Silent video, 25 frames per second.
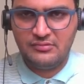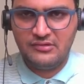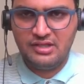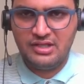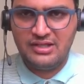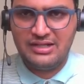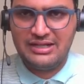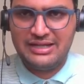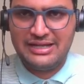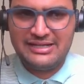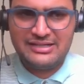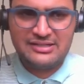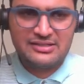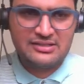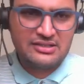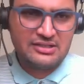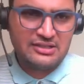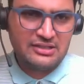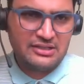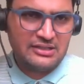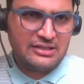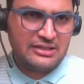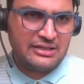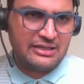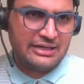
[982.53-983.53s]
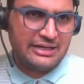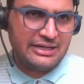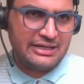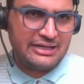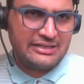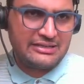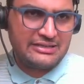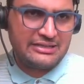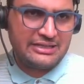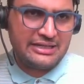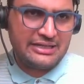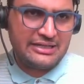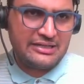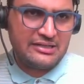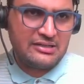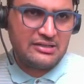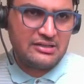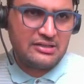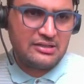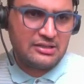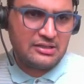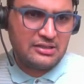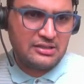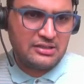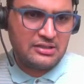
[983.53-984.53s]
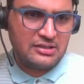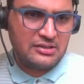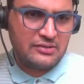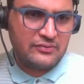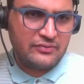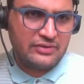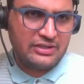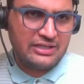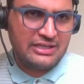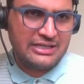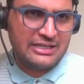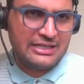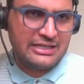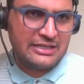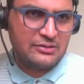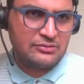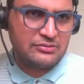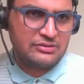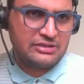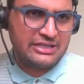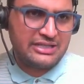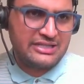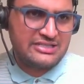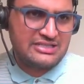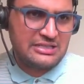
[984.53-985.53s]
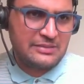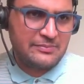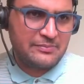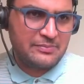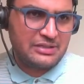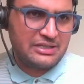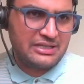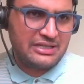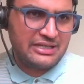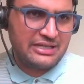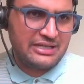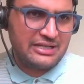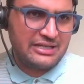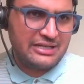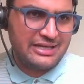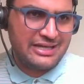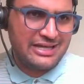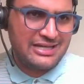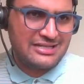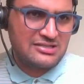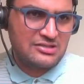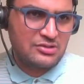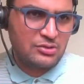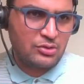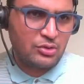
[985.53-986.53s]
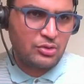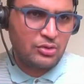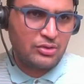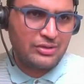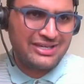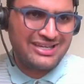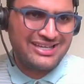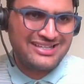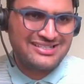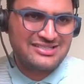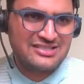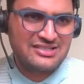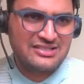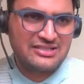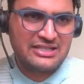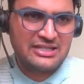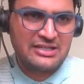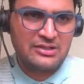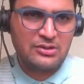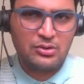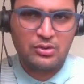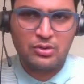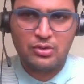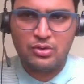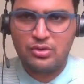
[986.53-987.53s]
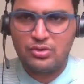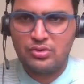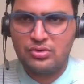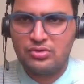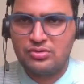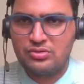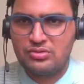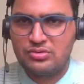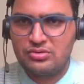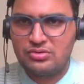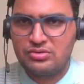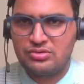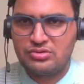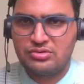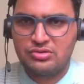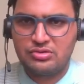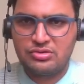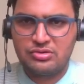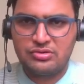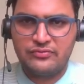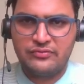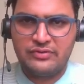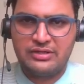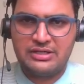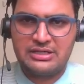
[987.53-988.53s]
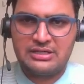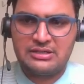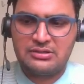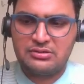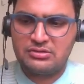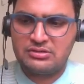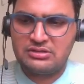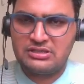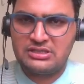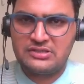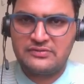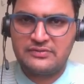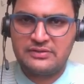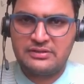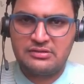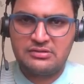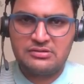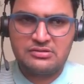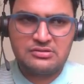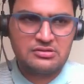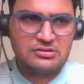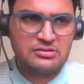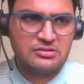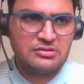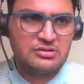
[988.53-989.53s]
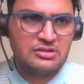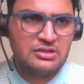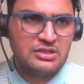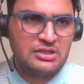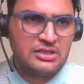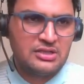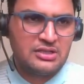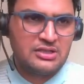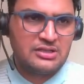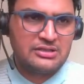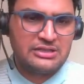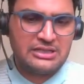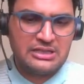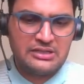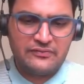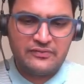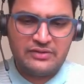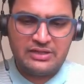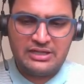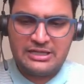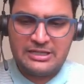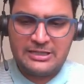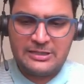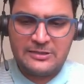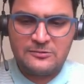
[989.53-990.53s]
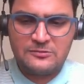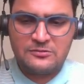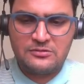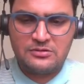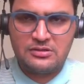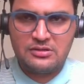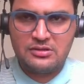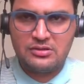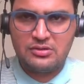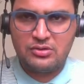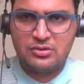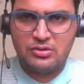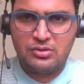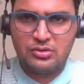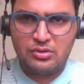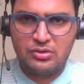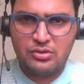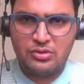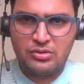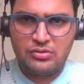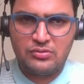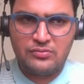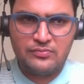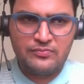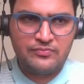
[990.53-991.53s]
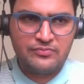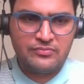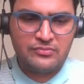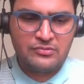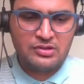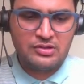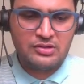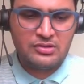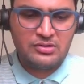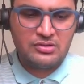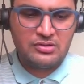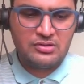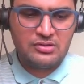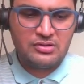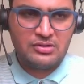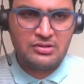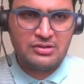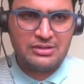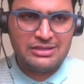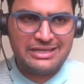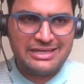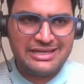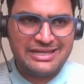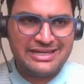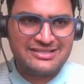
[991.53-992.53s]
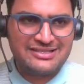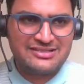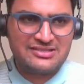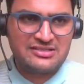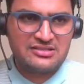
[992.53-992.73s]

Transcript: right? And then we have the example here X O X, then O. So we can go this way also. Then we have O X